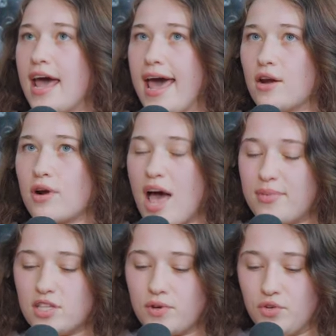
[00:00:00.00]
And what
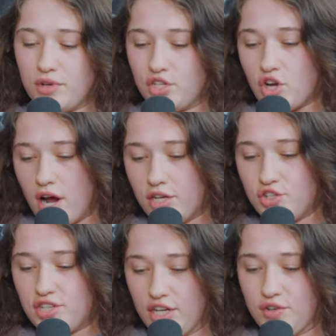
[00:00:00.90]
happens when you reach
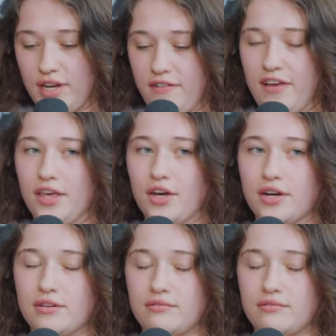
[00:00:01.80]
concentric failure